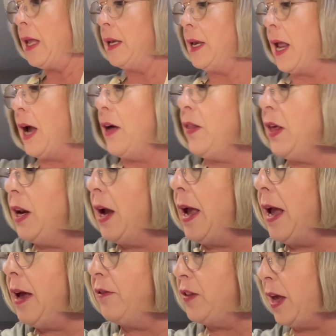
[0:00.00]
Now that I
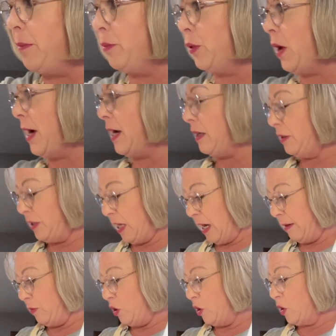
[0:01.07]
have that browned,
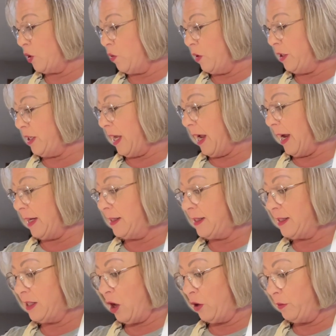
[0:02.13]
I'm just going to add
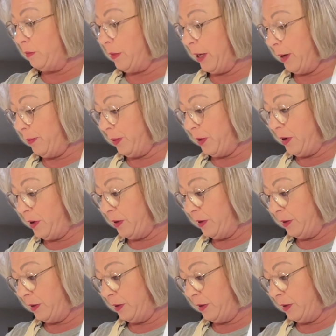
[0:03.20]
salt and pepper.